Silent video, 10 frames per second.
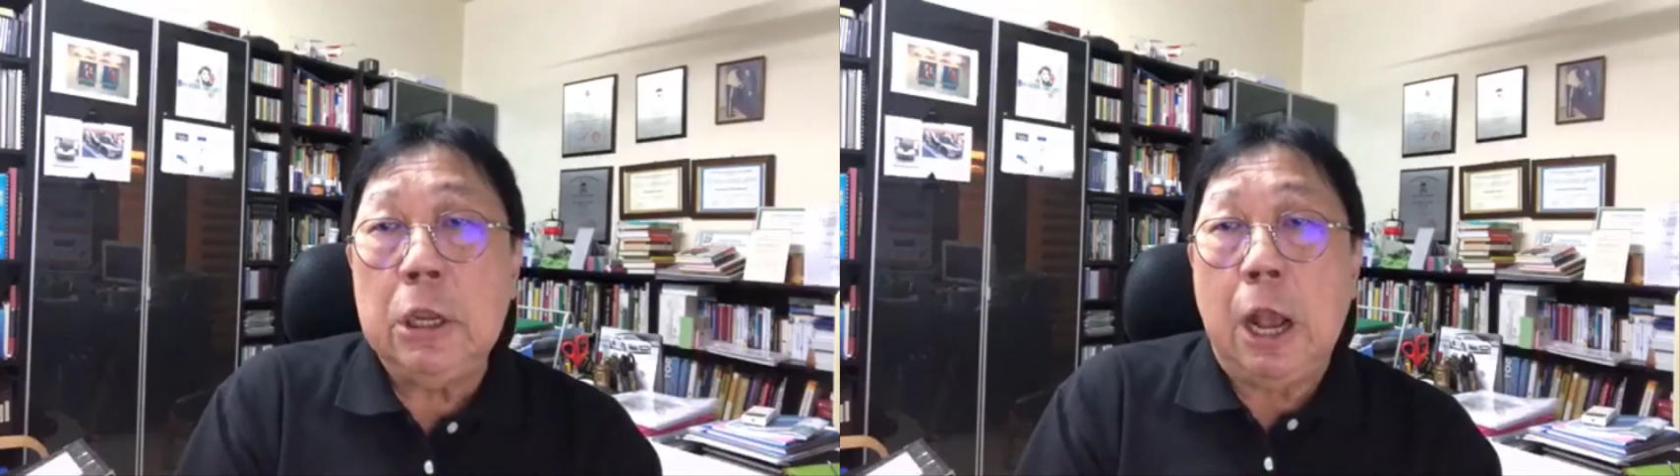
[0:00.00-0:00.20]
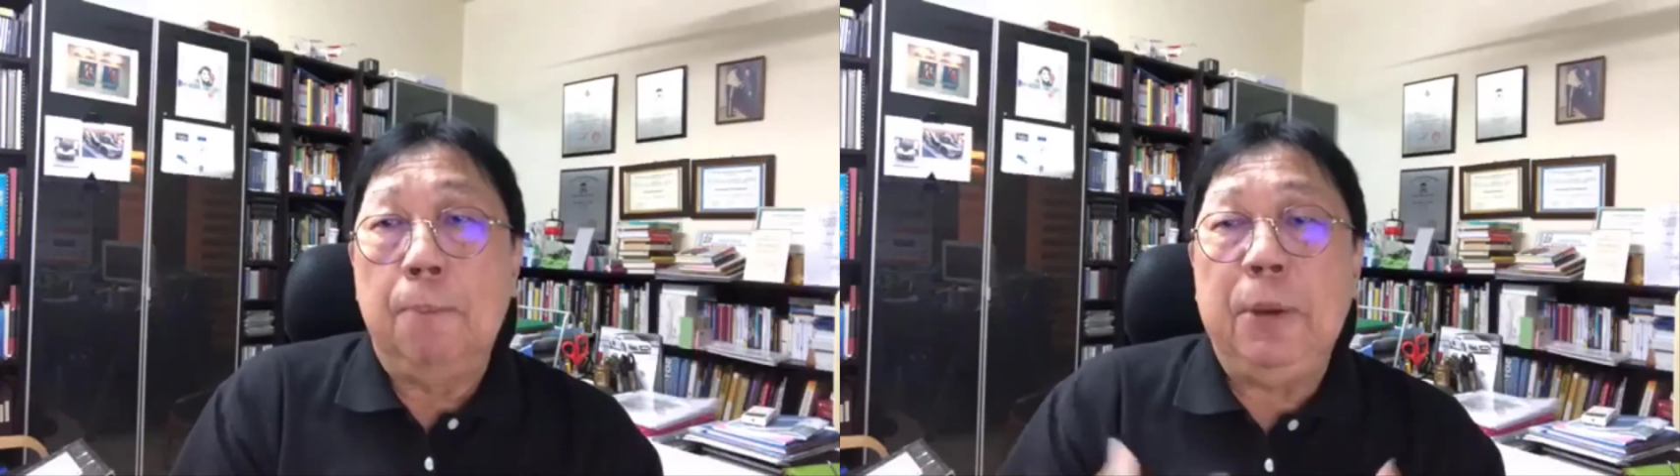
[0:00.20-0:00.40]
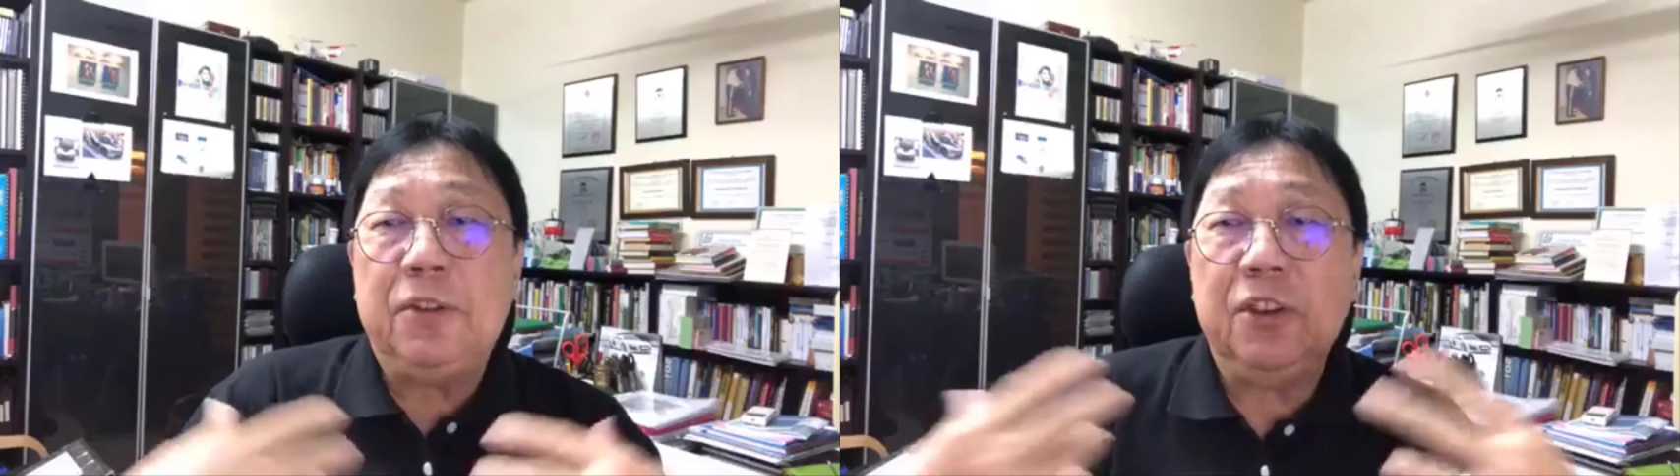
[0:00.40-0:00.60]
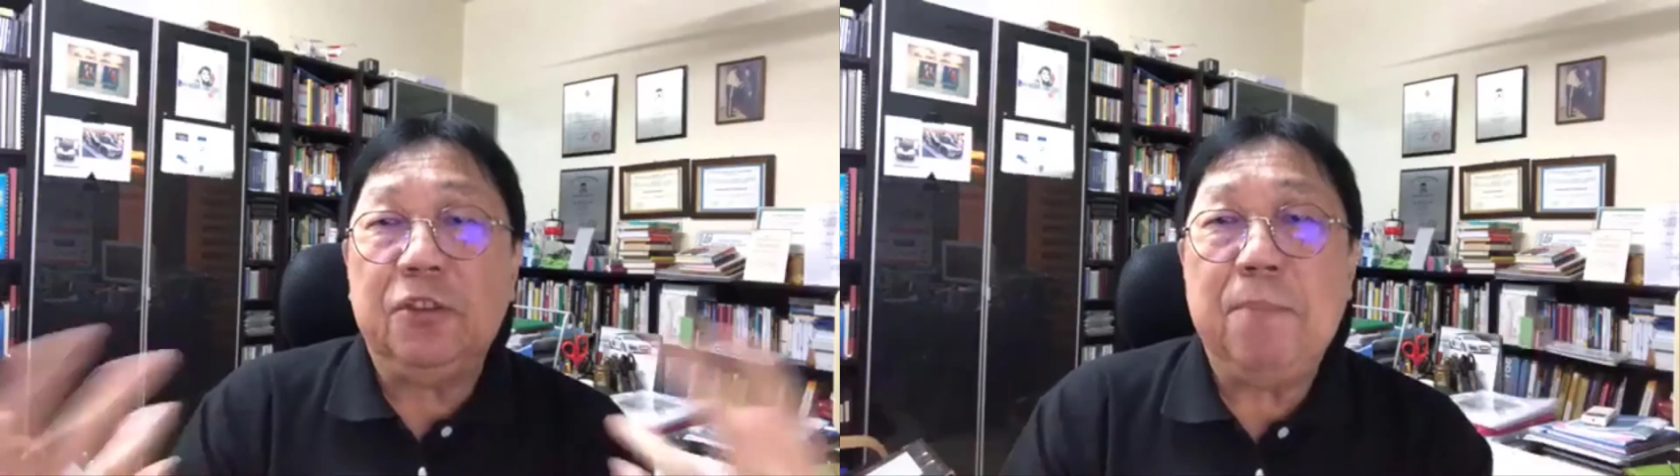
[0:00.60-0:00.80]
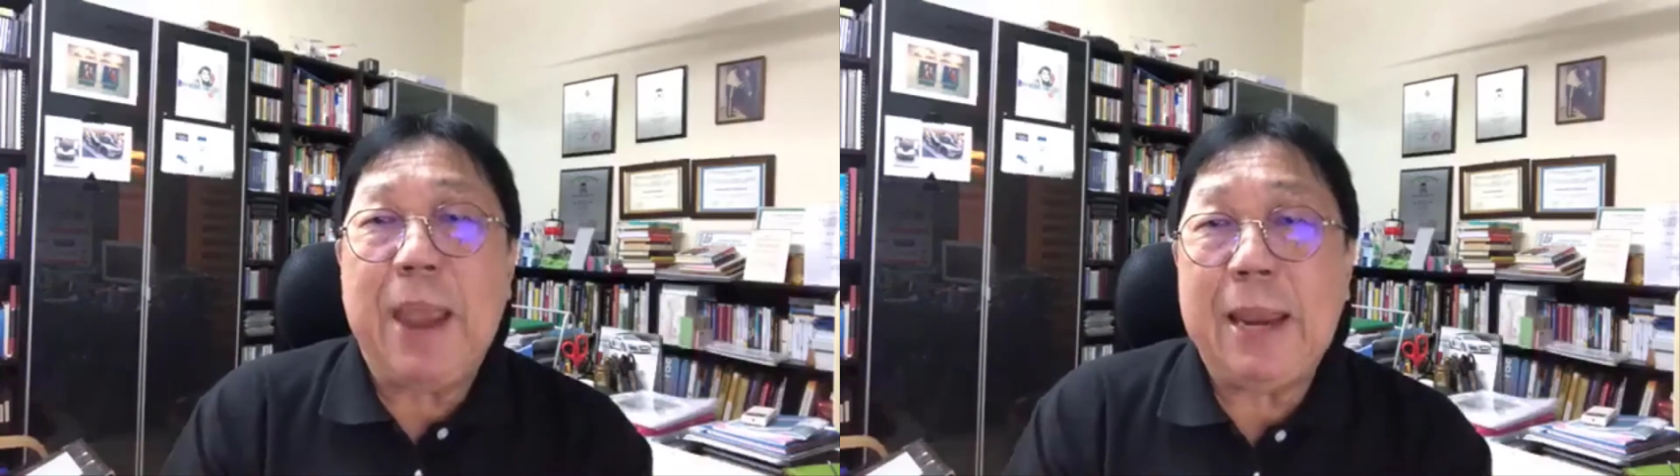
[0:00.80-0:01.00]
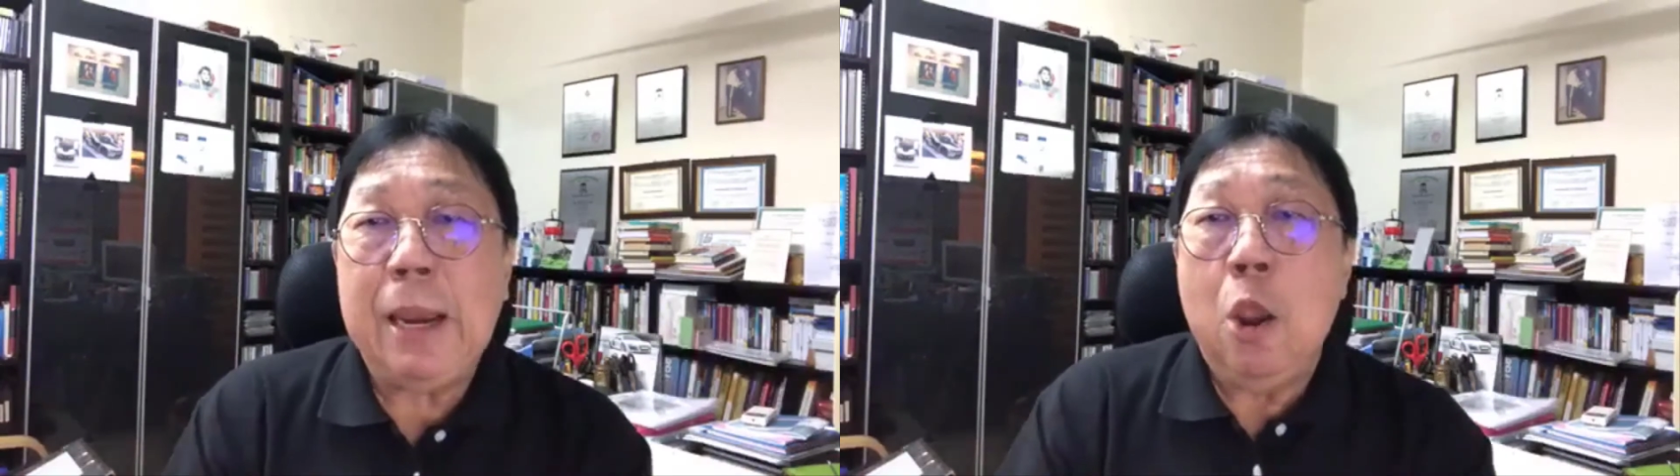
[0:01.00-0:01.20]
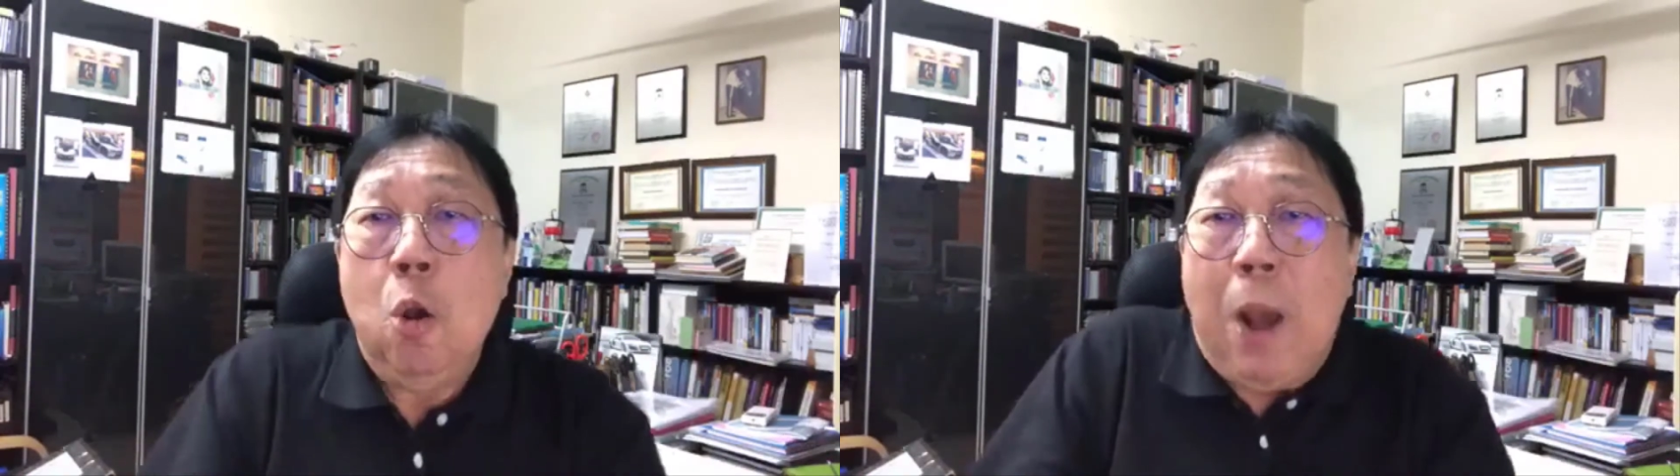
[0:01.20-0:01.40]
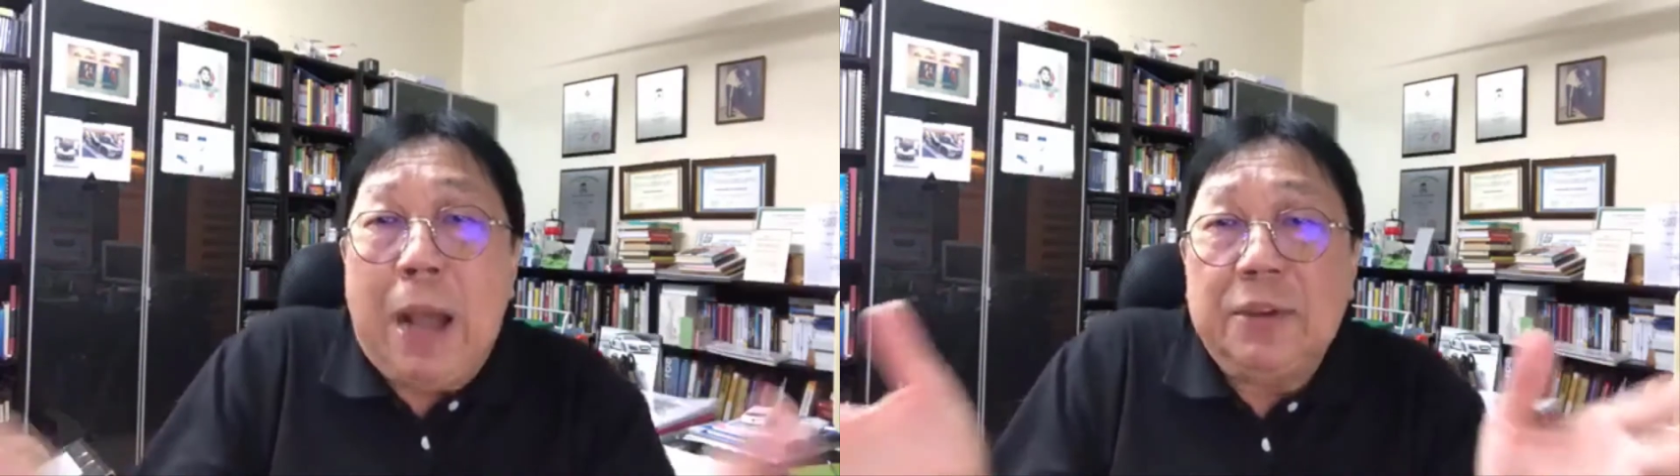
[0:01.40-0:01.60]
a businessman
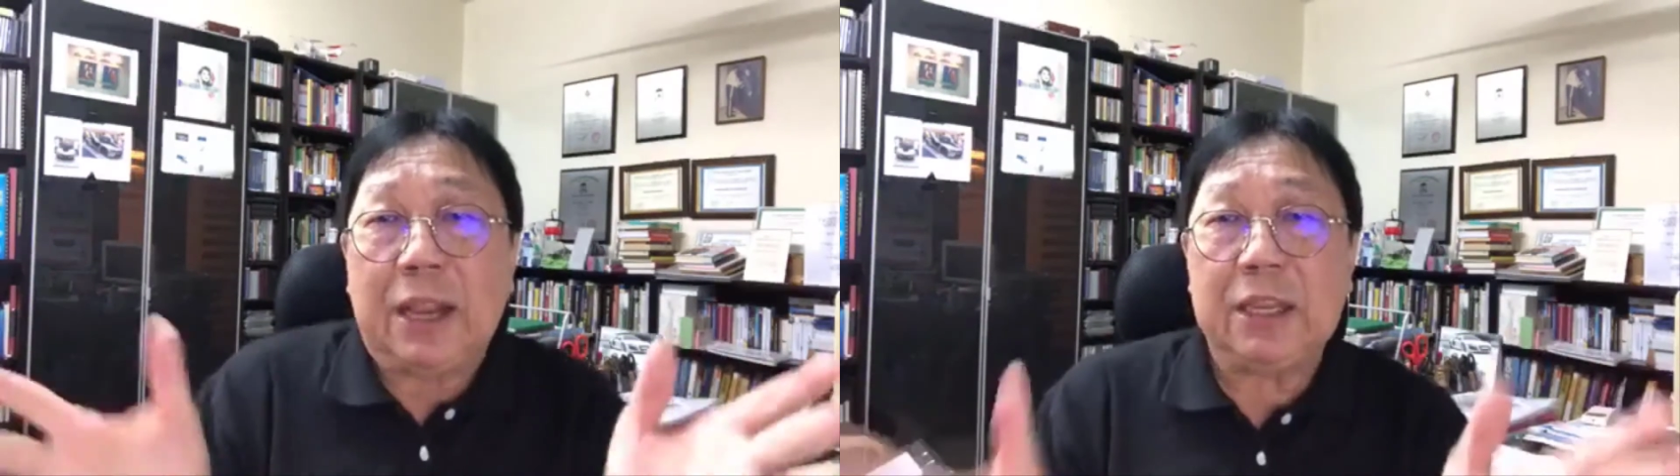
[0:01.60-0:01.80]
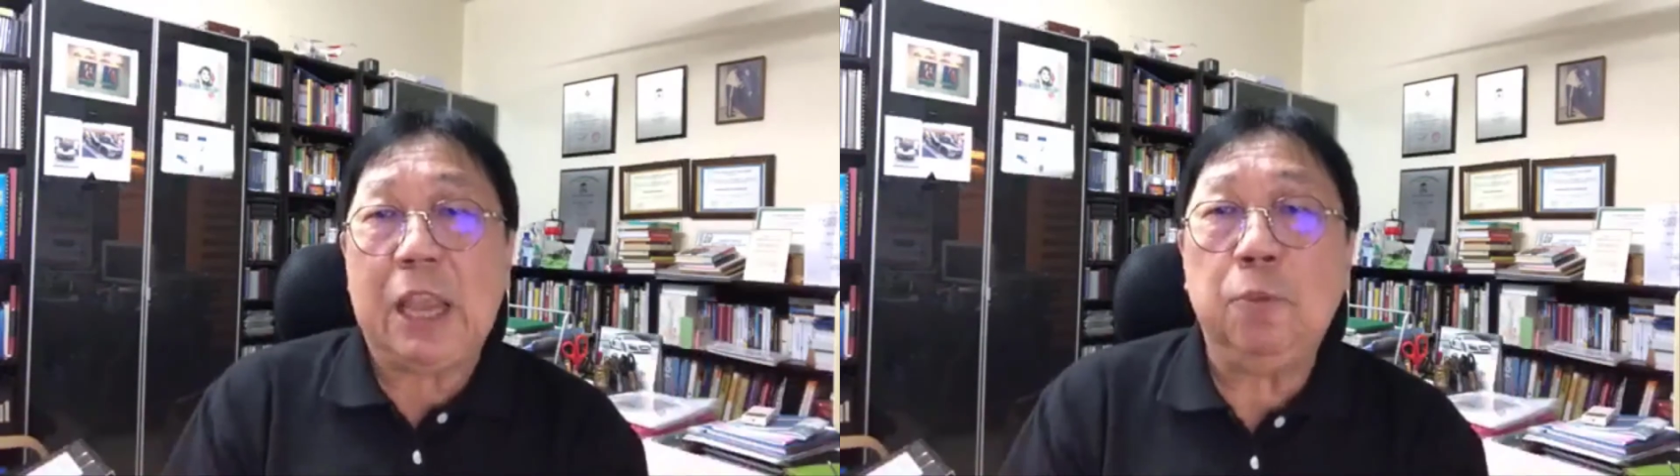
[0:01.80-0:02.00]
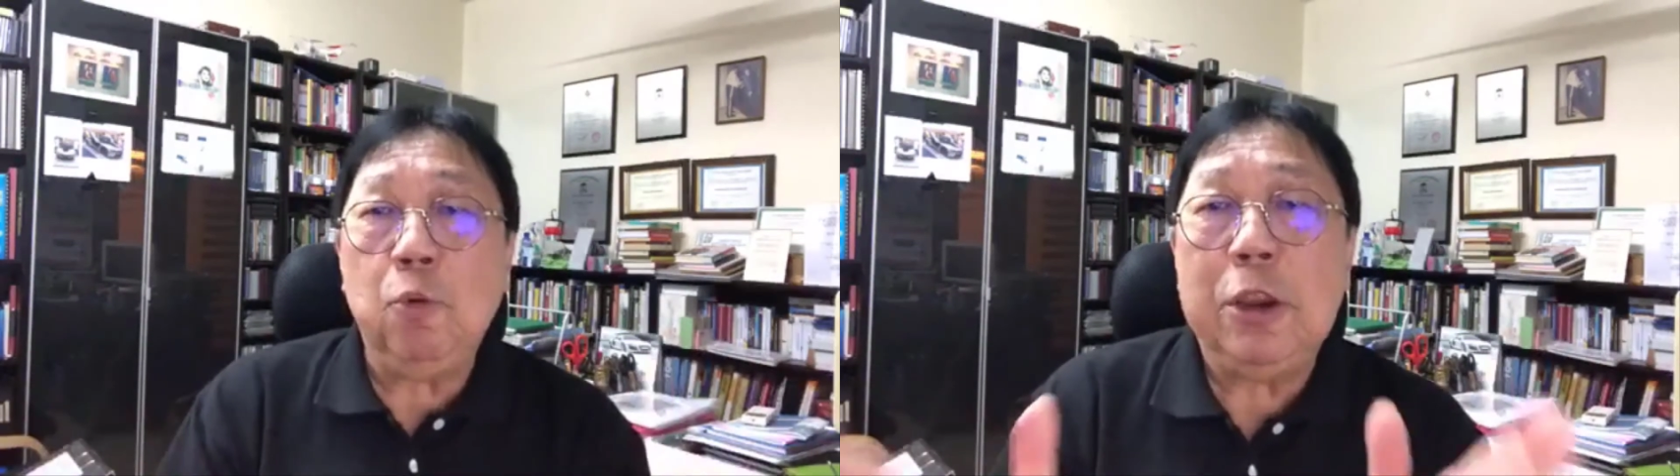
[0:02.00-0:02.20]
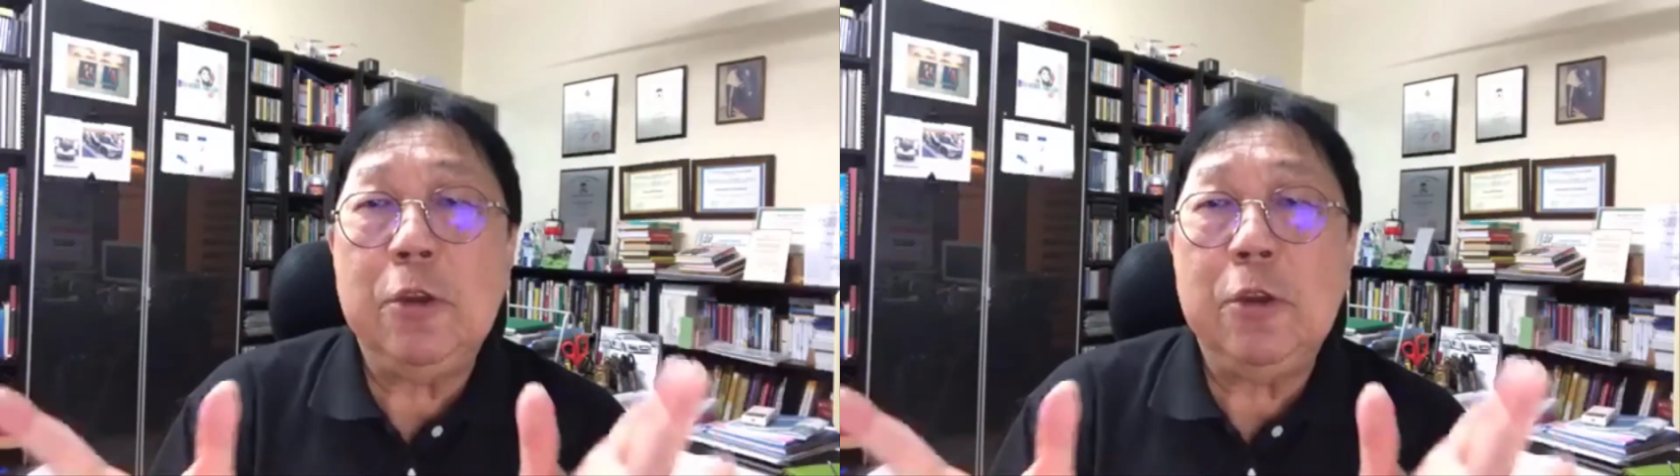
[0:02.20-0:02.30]
who are successful